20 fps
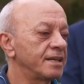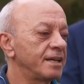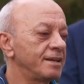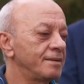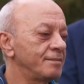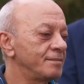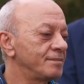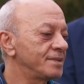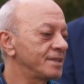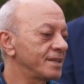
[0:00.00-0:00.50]
I
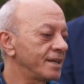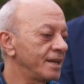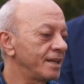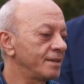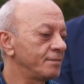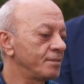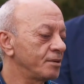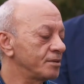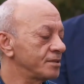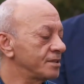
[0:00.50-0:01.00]
am sad
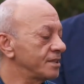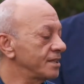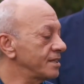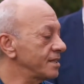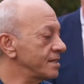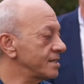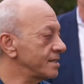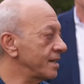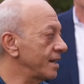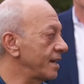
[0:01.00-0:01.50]
because this
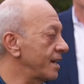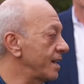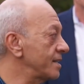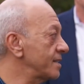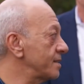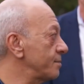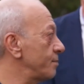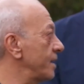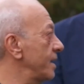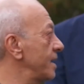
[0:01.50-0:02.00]
is the last
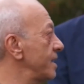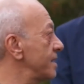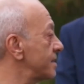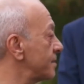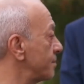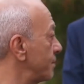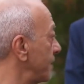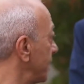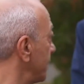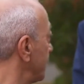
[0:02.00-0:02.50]
place
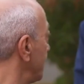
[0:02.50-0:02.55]
my